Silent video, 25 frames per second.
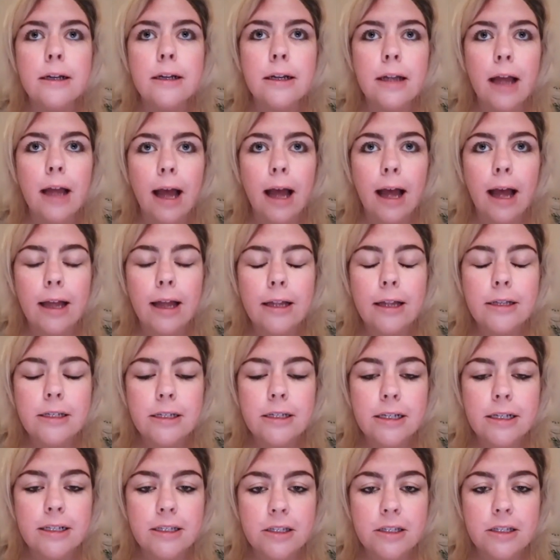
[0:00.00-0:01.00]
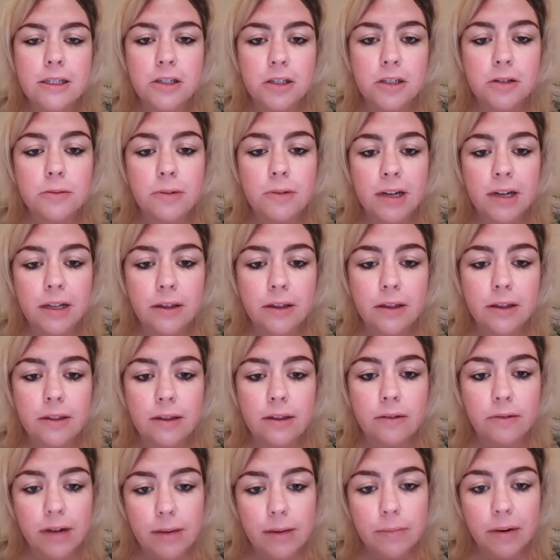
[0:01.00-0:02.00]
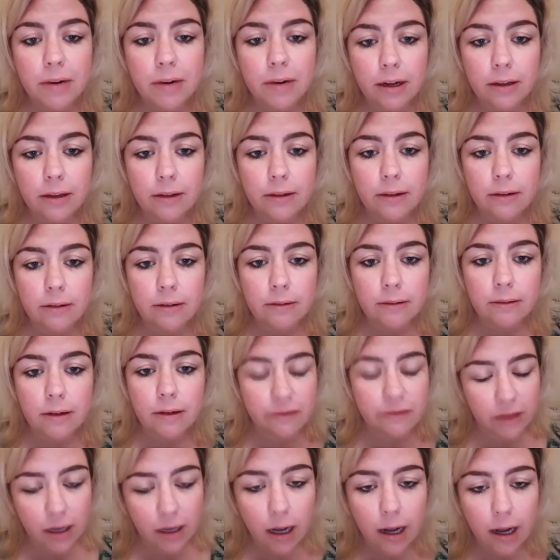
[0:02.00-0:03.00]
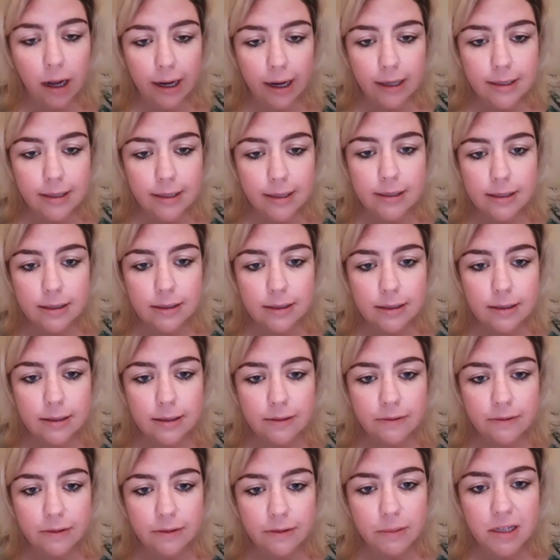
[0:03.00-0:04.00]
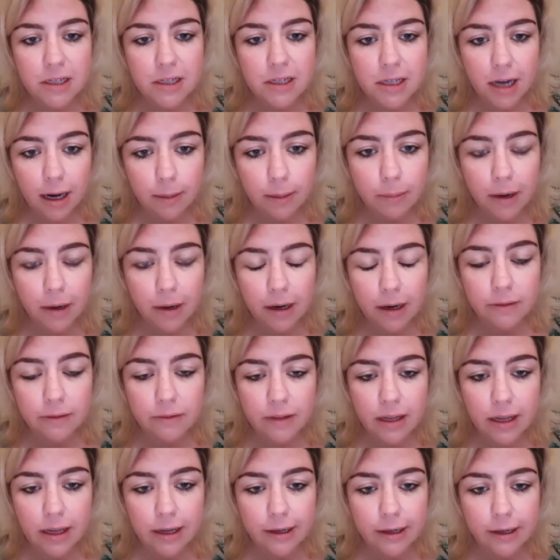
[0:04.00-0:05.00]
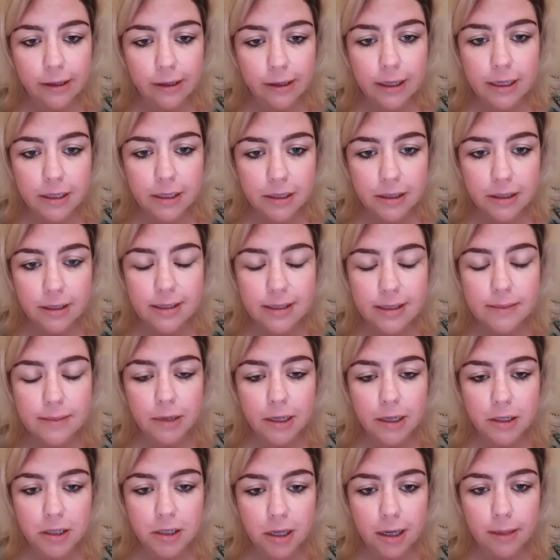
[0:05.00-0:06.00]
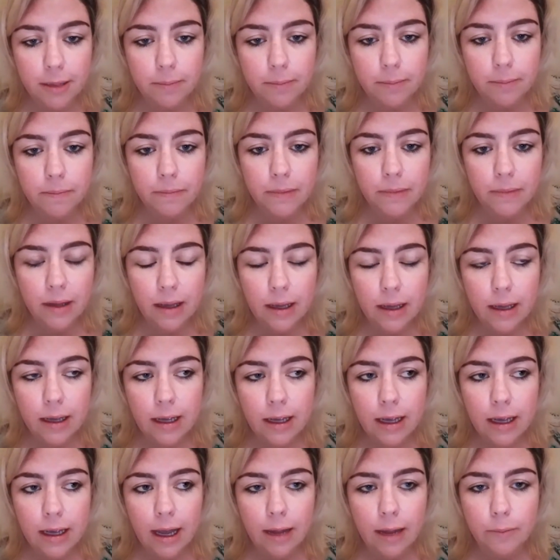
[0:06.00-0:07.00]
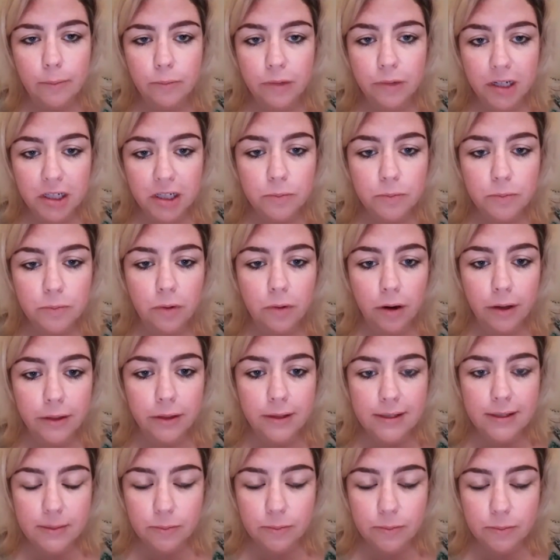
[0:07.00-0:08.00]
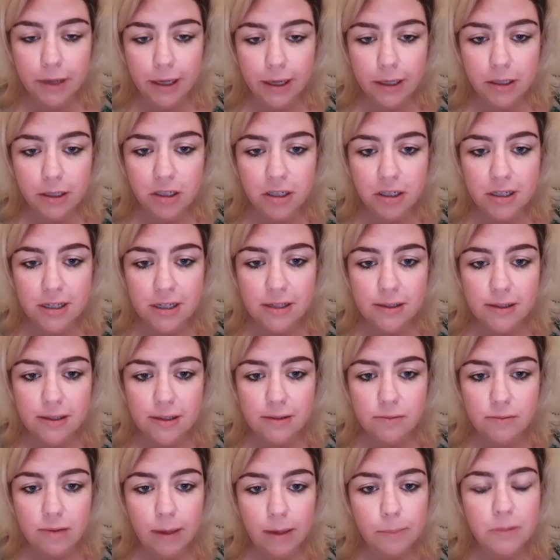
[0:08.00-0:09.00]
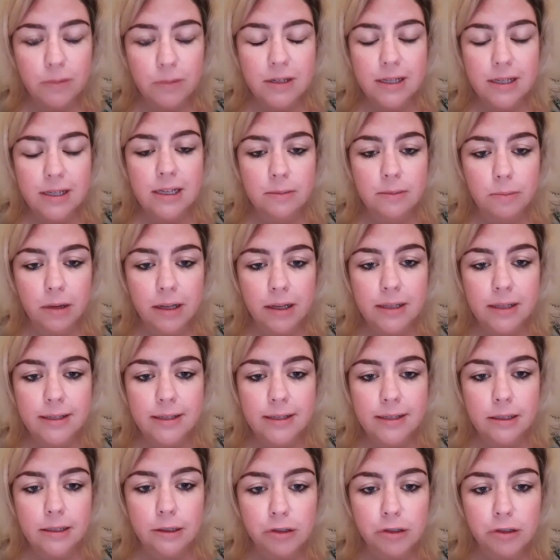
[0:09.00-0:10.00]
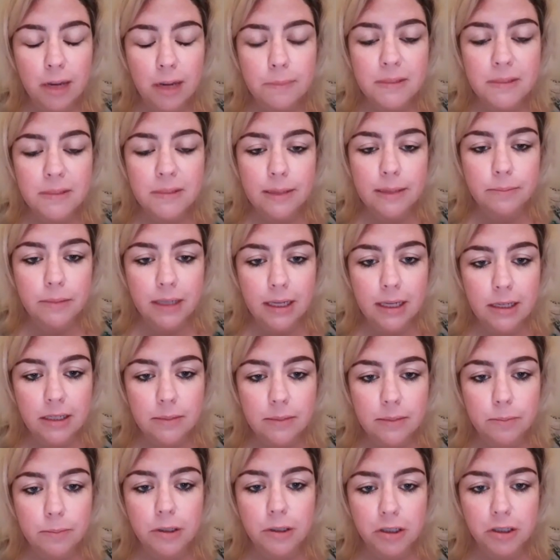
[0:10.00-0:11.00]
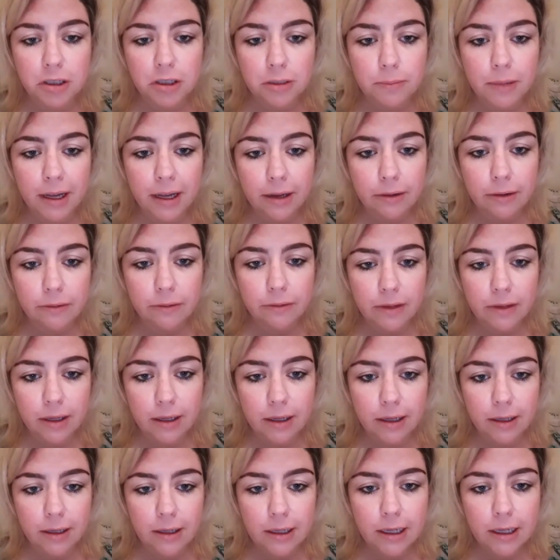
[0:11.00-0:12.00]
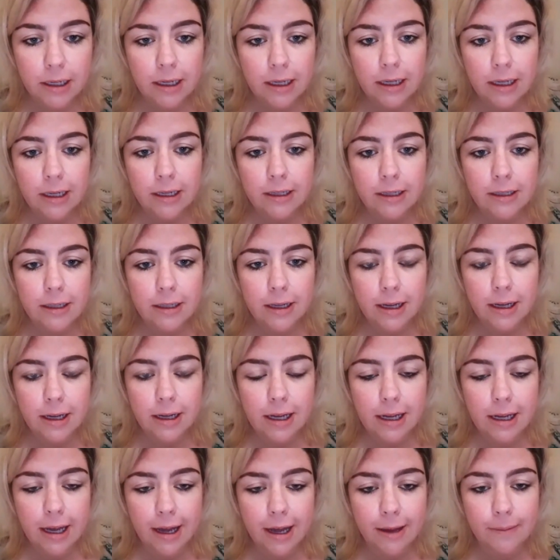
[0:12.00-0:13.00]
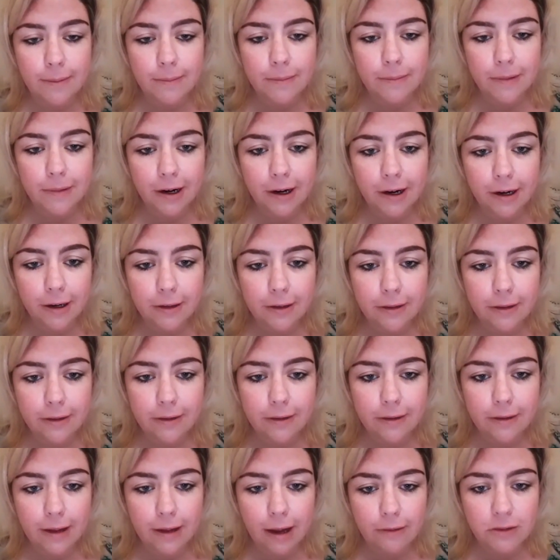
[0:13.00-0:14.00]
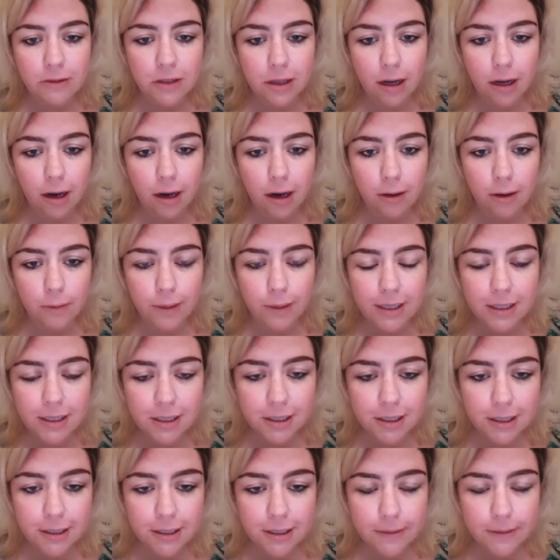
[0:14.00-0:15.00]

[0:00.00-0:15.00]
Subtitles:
And it's to do with the rebirth of the goddess from the dark part of the year into the springtime. And Bridgid brought the spring. She's represented by the snowdrops that begin to push up out of the earth after the long winter.